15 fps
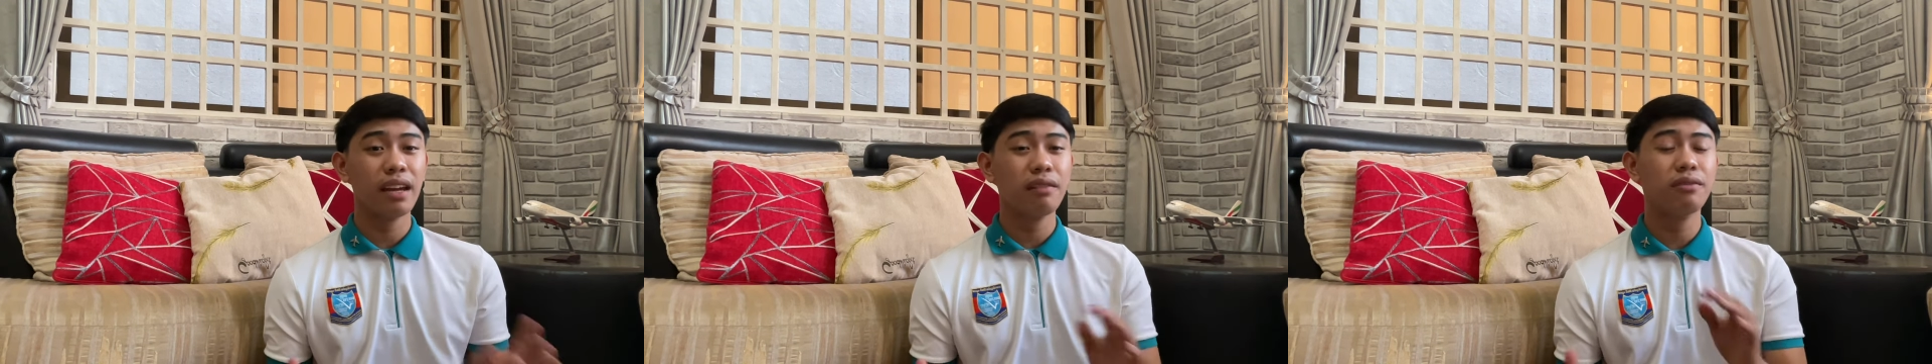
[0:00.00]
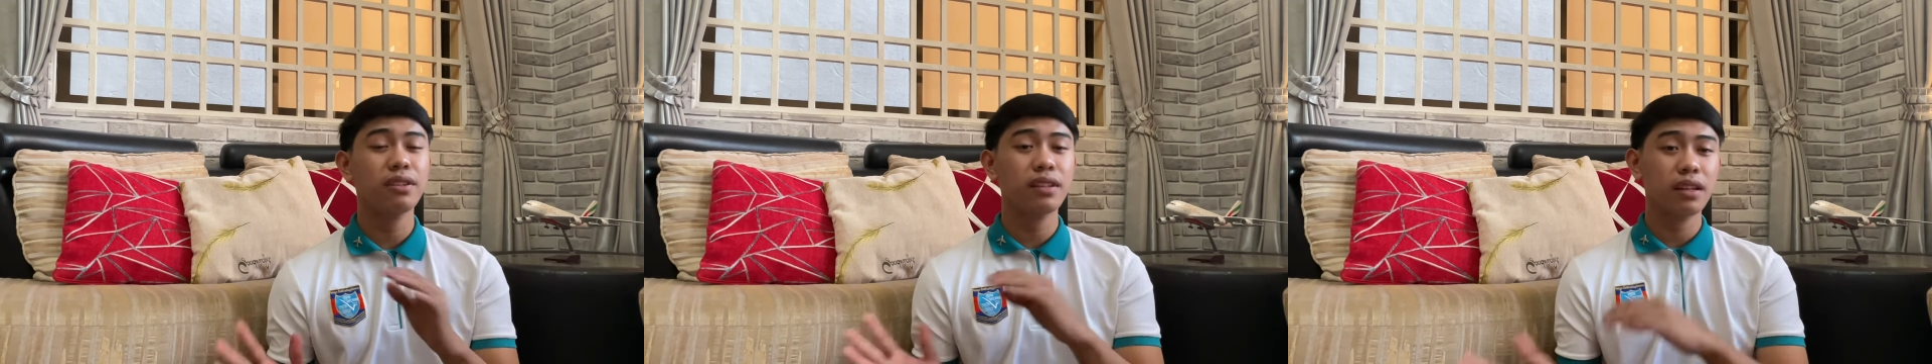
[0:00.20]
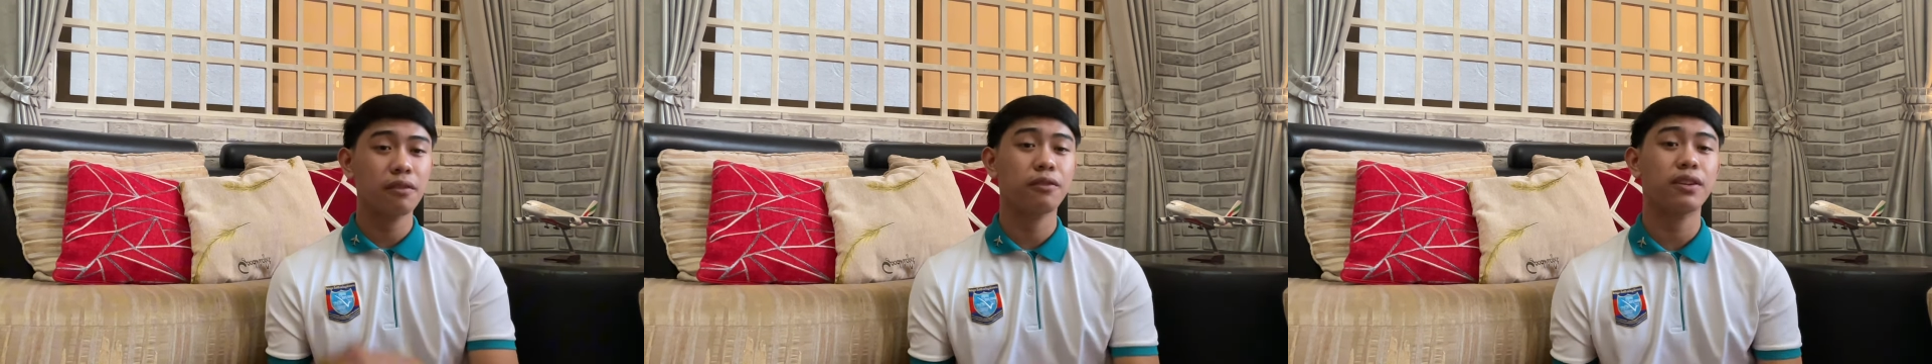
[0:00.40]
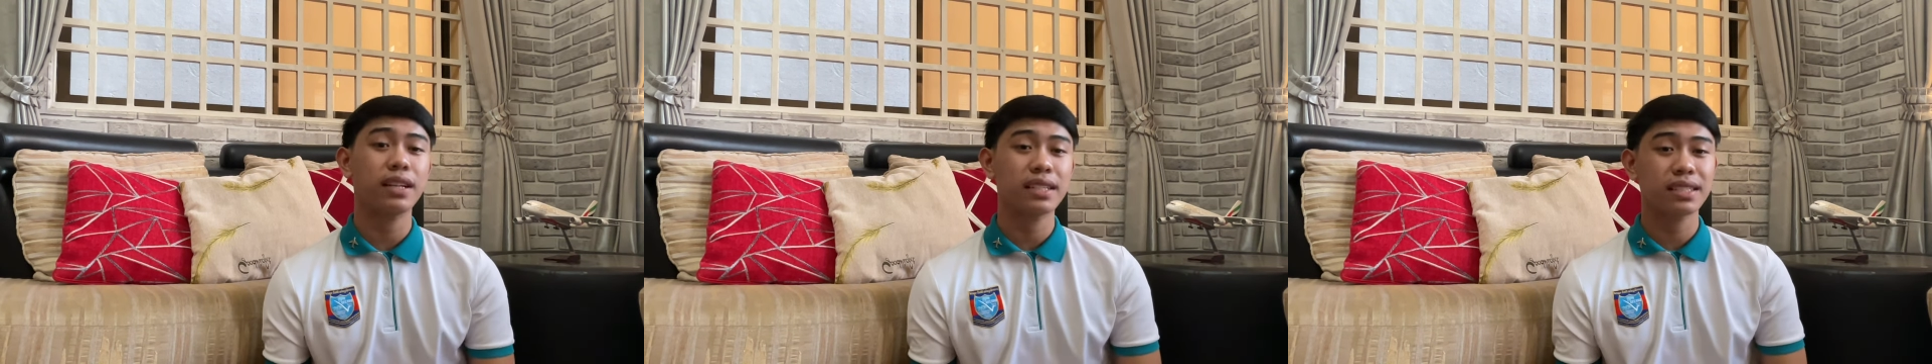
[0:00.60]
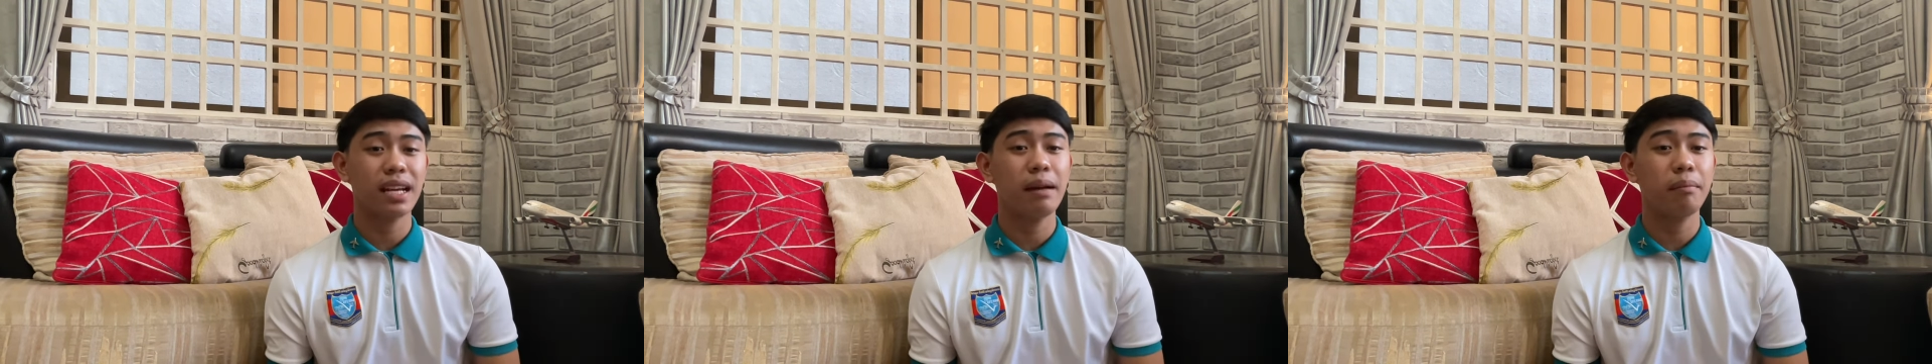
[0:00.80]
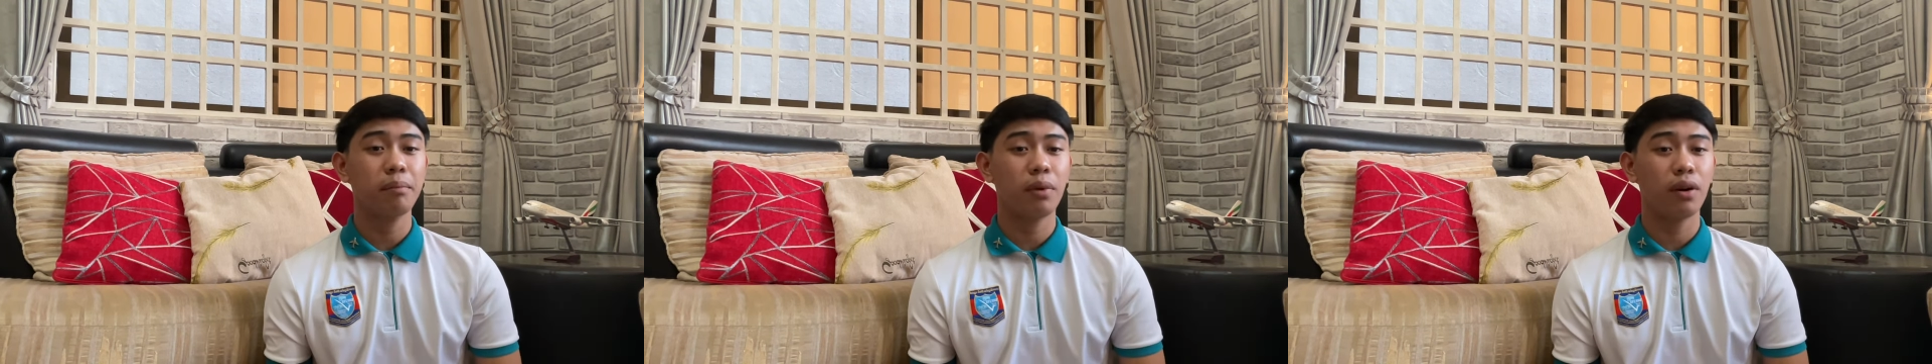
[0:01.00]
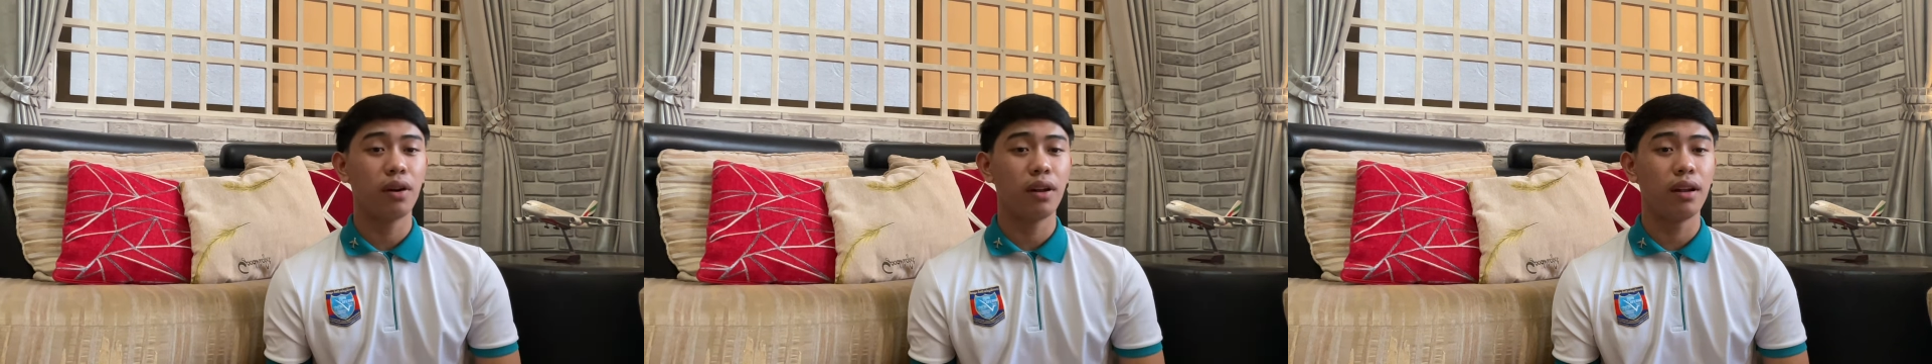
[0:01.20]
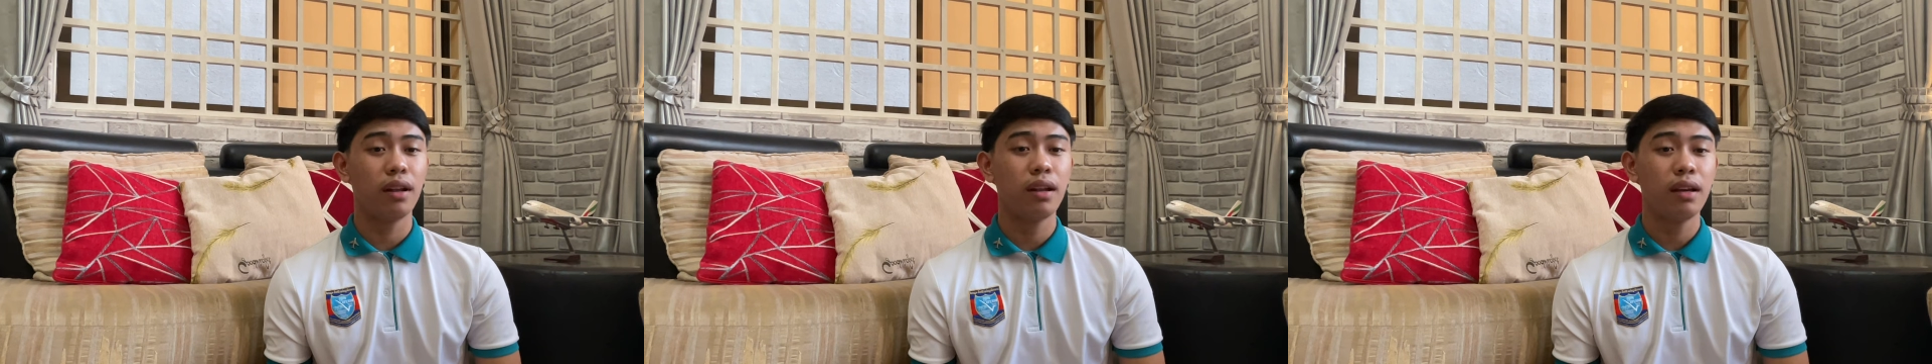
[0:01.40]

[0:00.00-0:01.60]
everyday, for example,